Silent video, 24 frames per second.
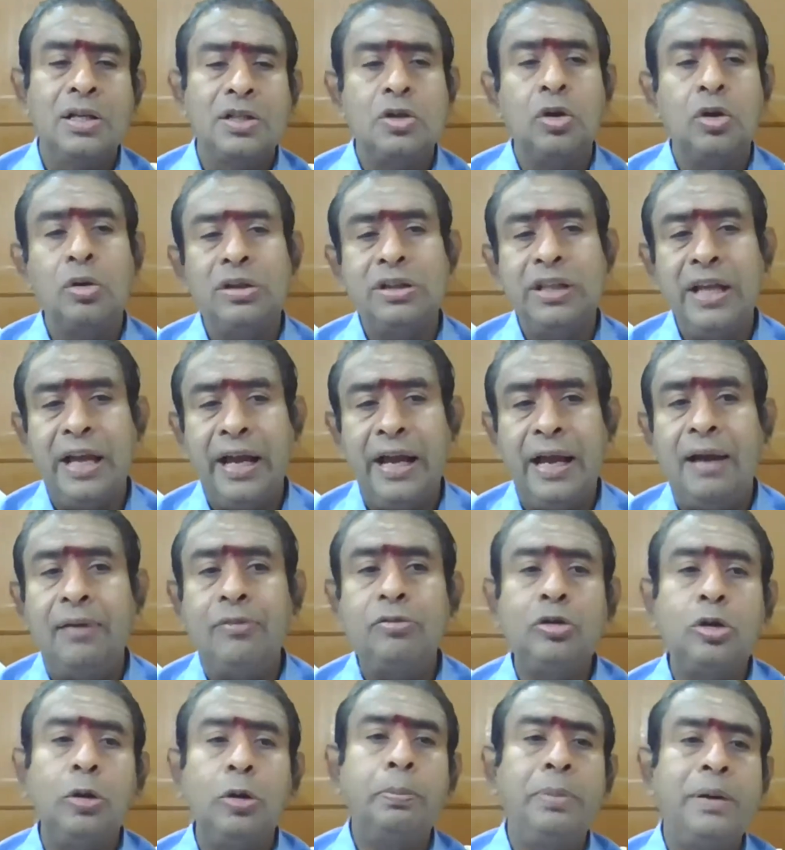So they
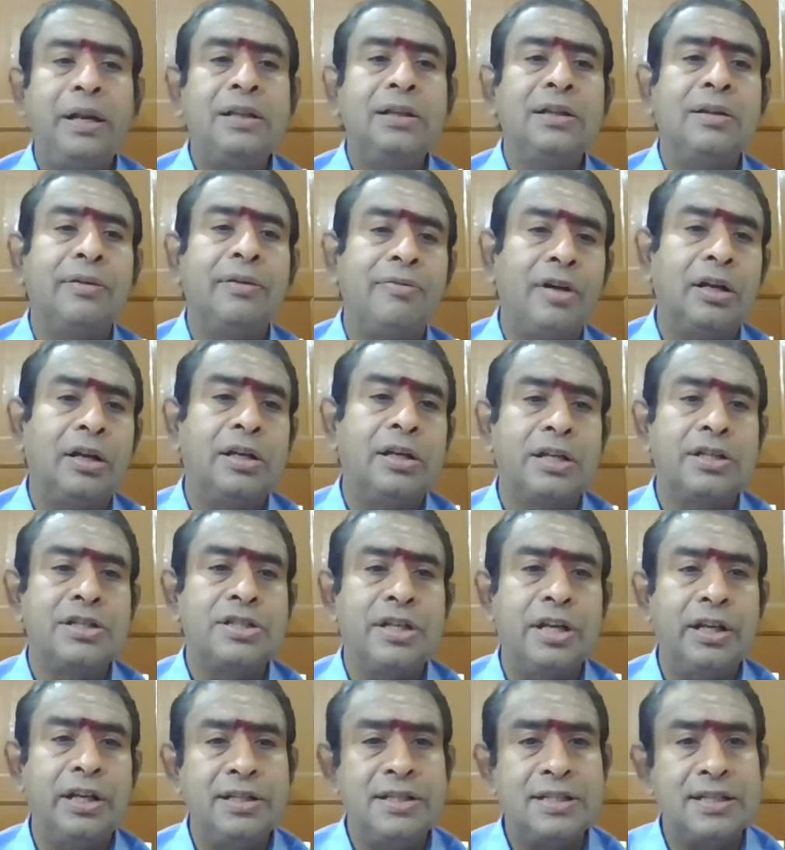have to bring the foreign
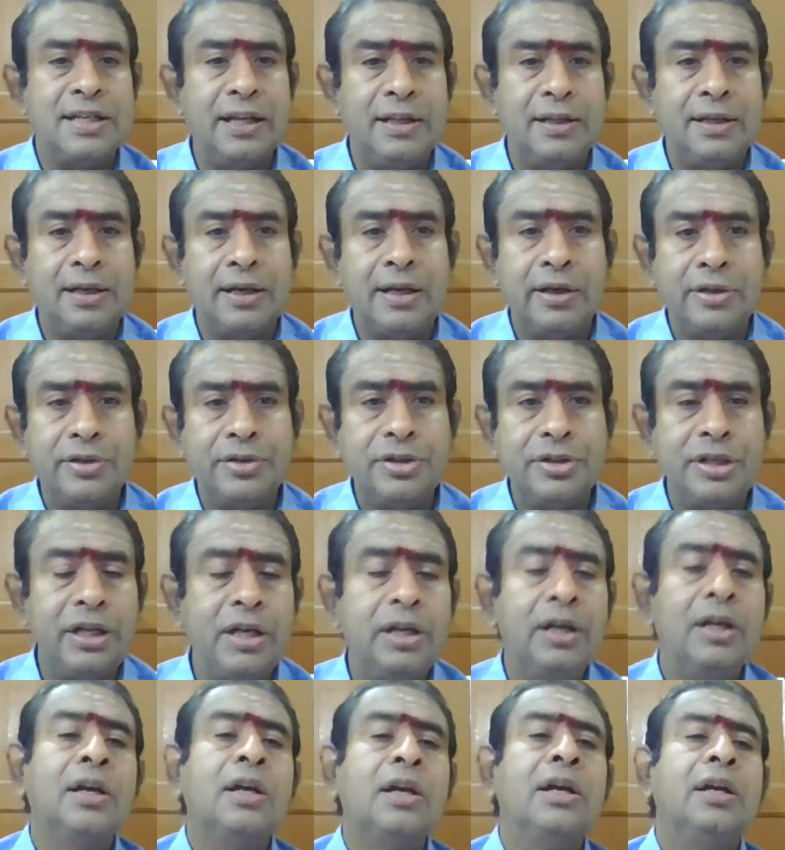exchange inside the
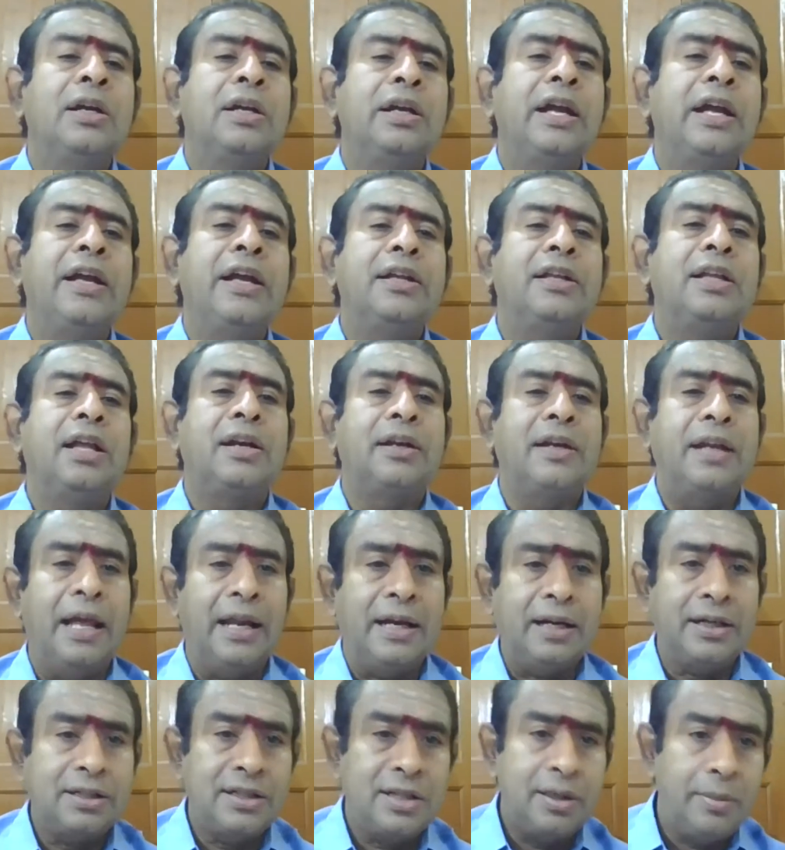country, either
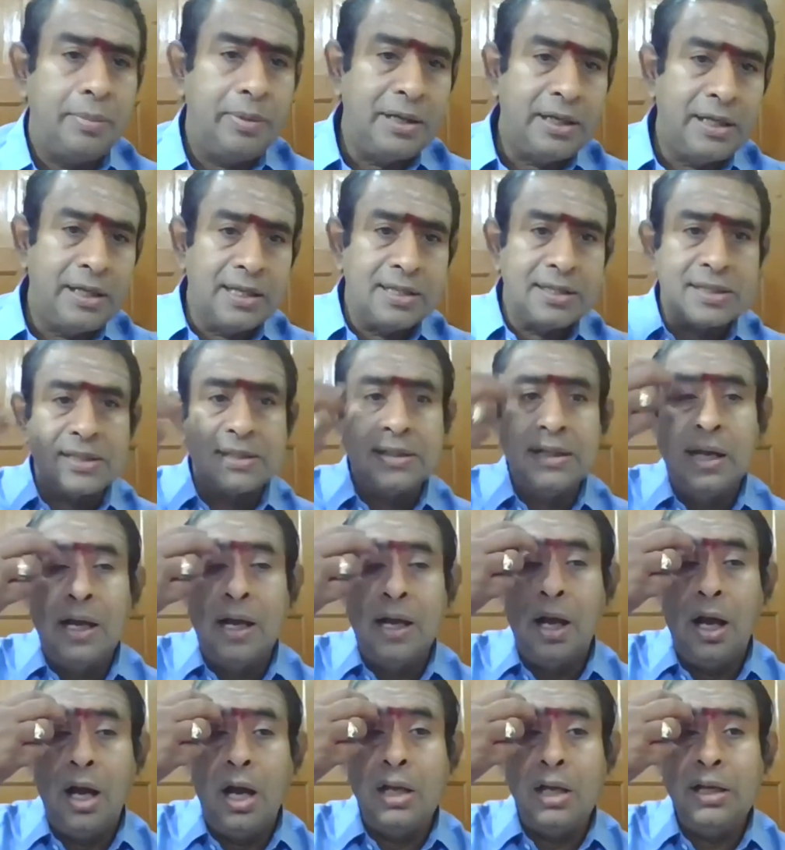direct remittance,
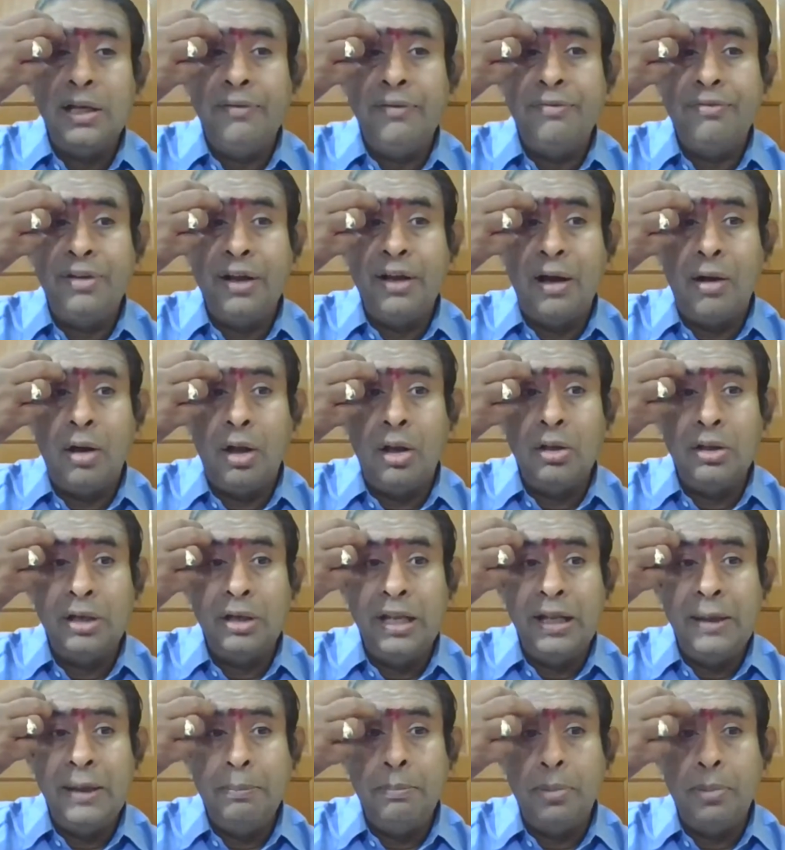or if they are
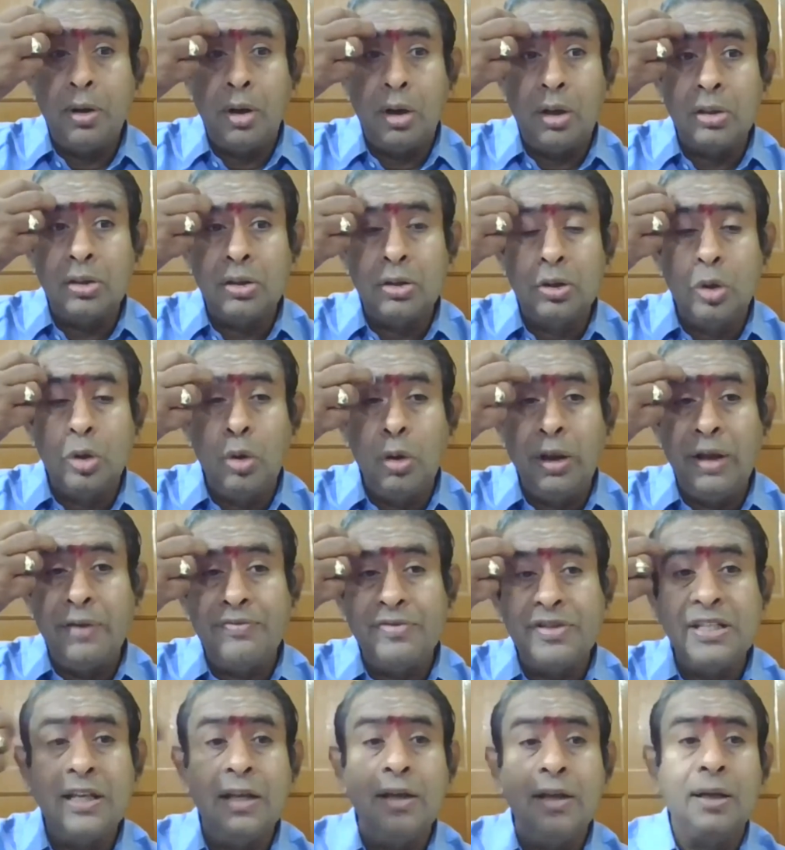already brought through
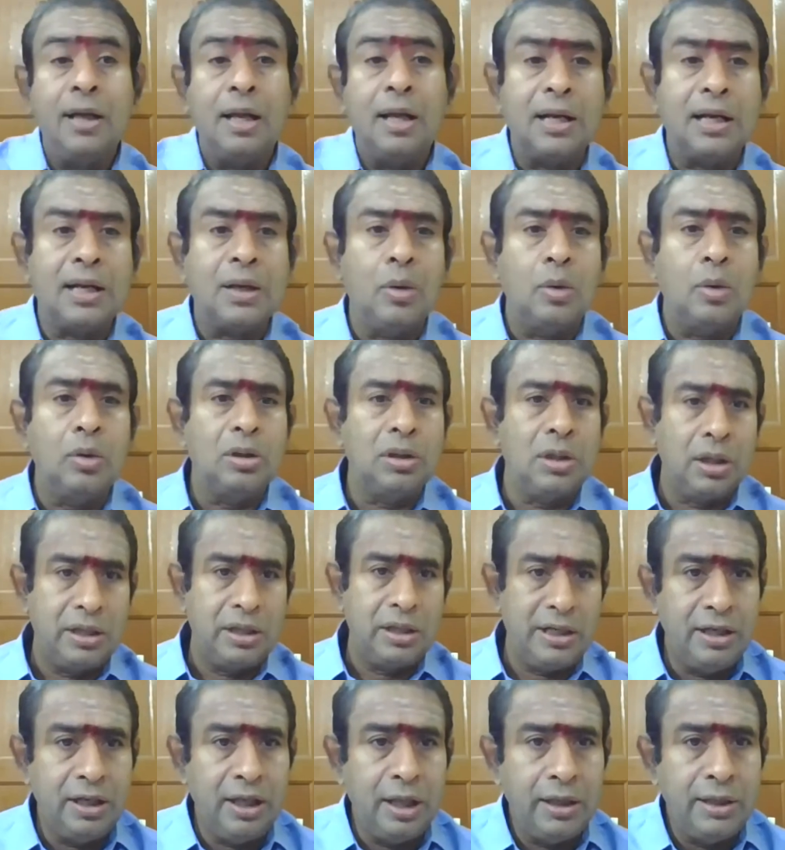FCNR account or
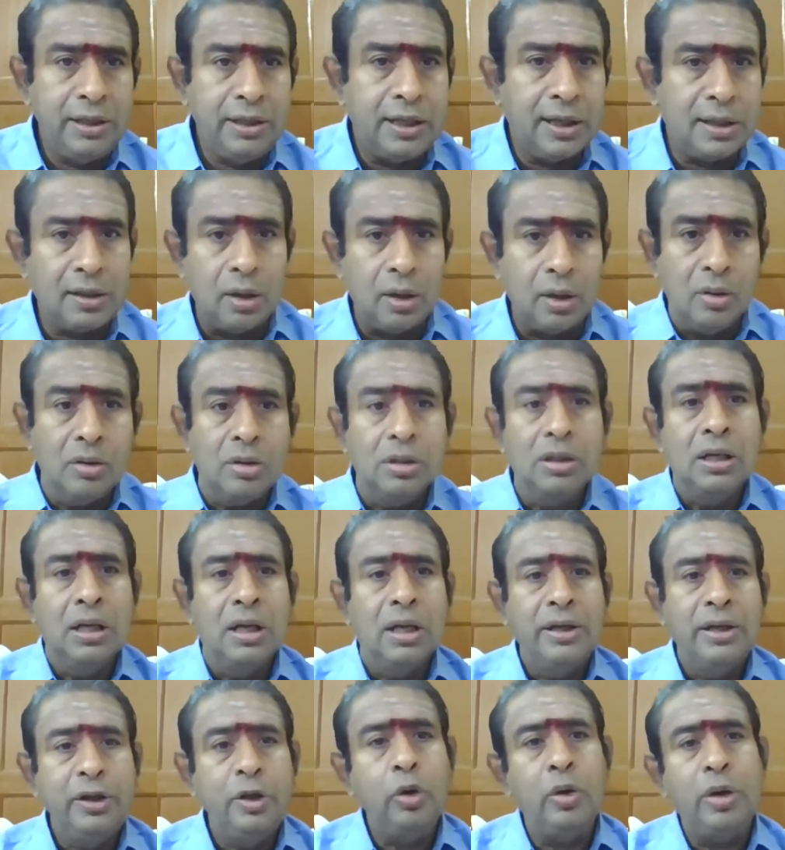NRE account,
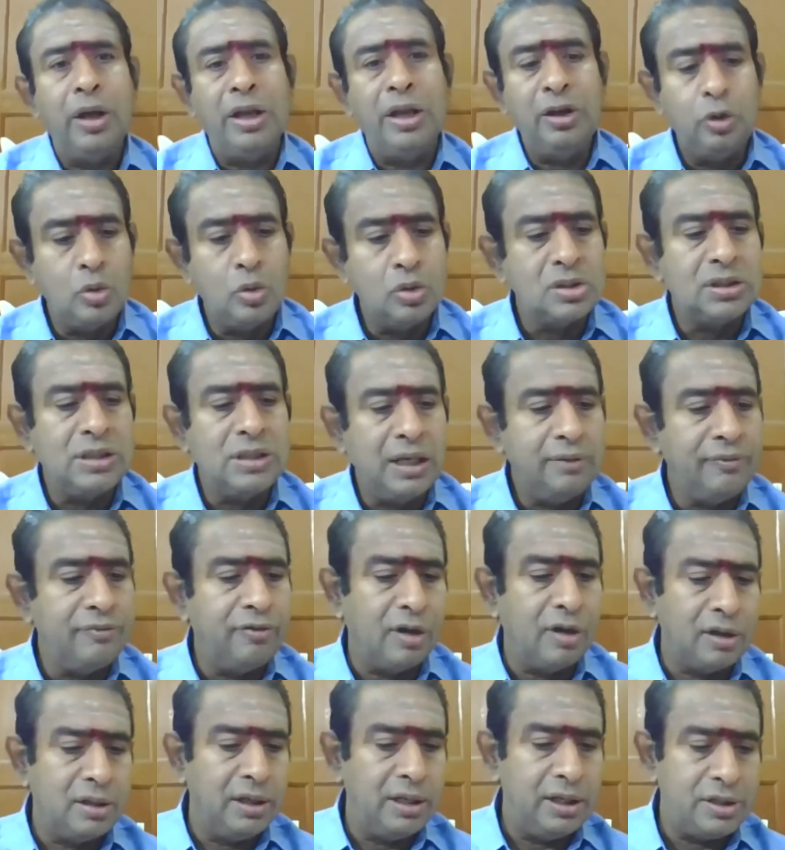you can use that
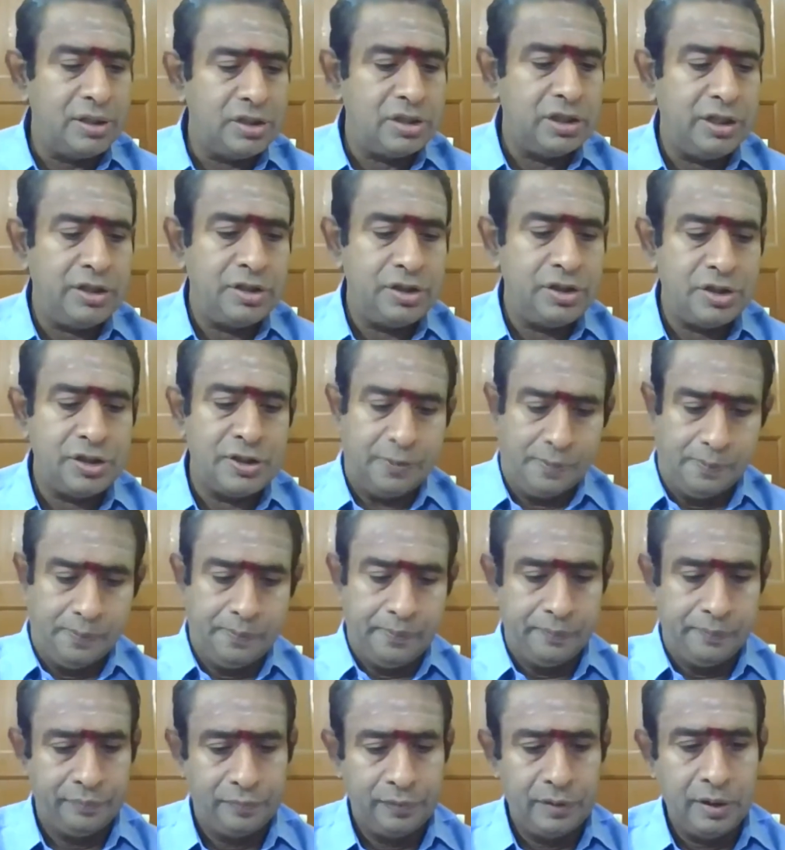foreign exchange.
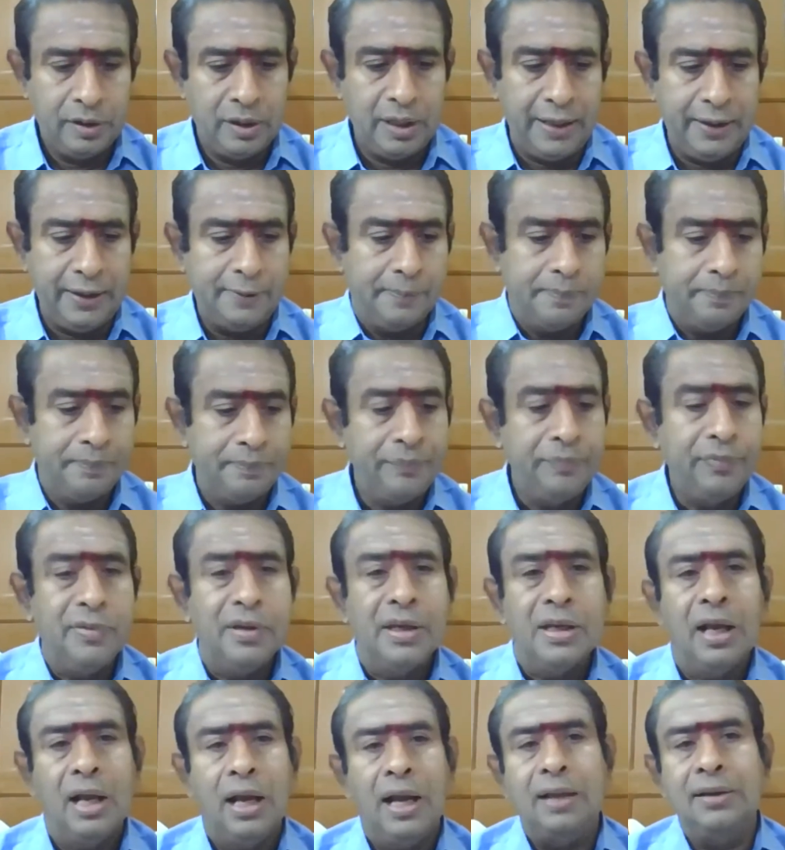Right.
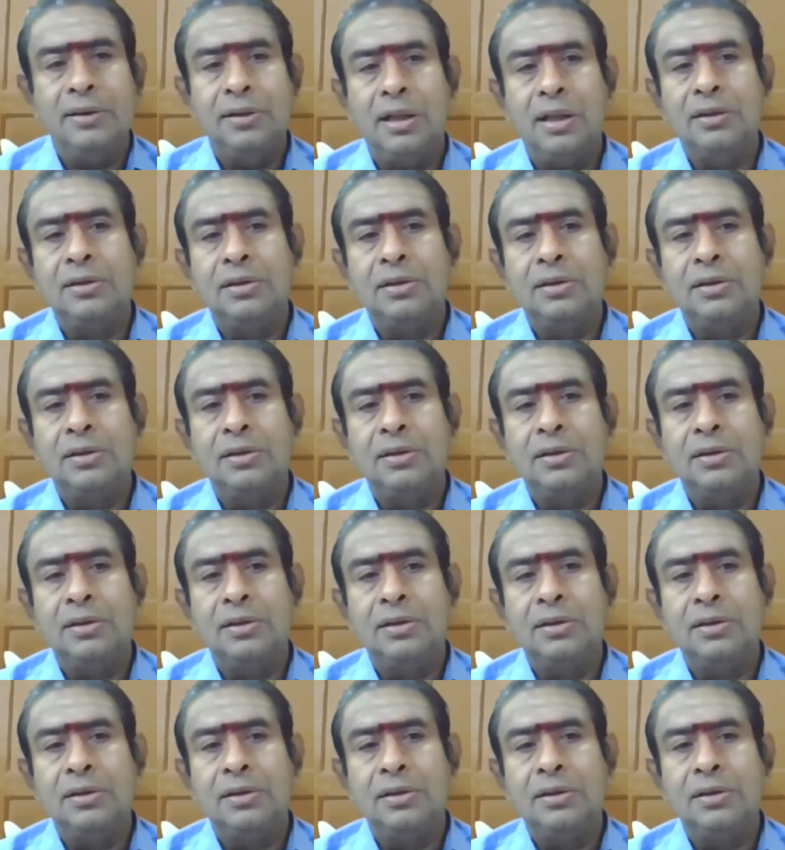And